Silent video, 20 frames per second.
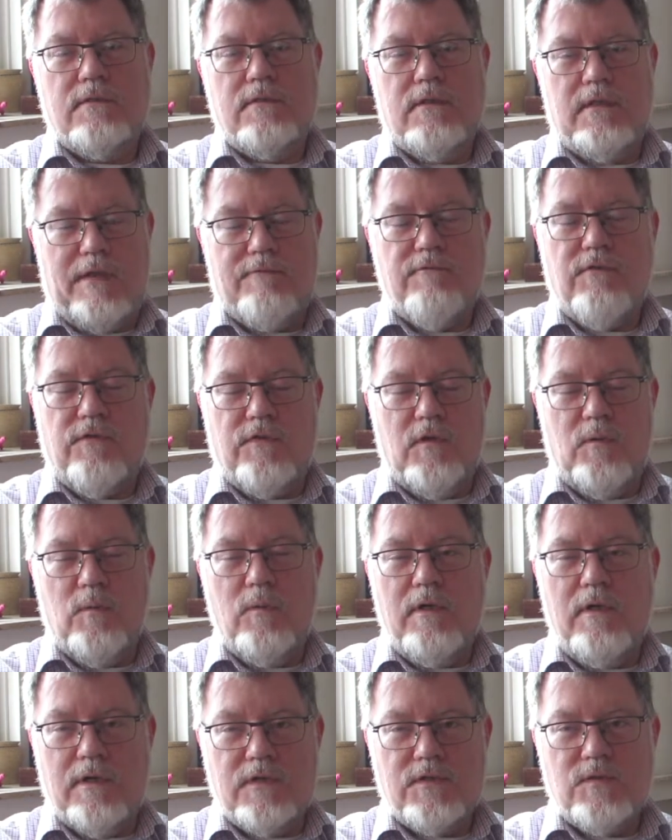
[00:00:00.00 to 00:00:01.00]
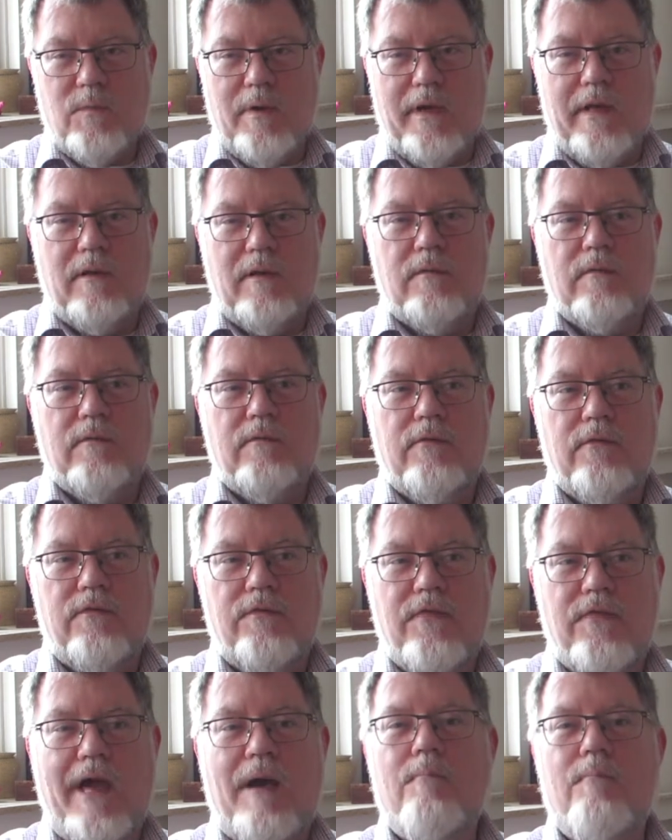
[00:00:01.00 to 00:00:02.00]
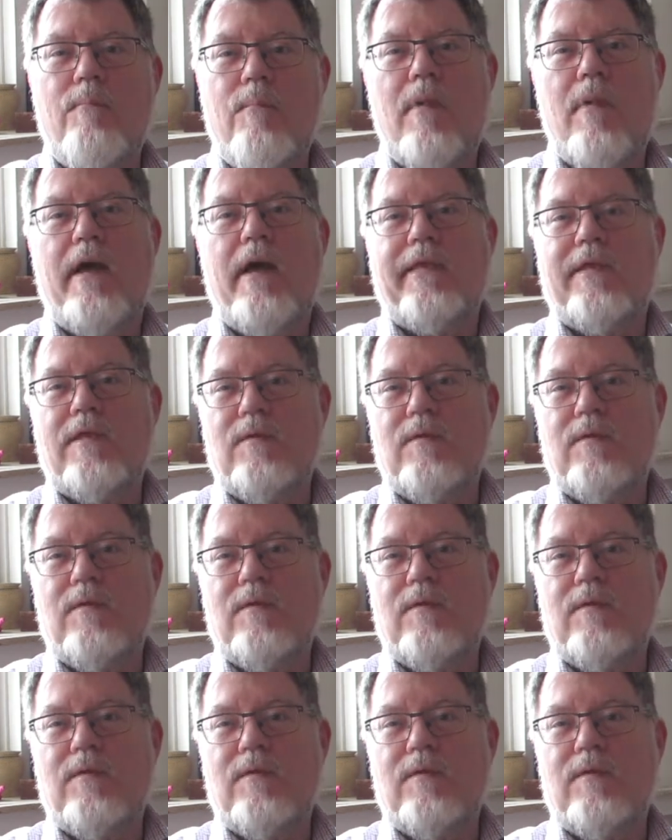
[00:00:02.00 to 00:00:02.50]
that everything works well, that my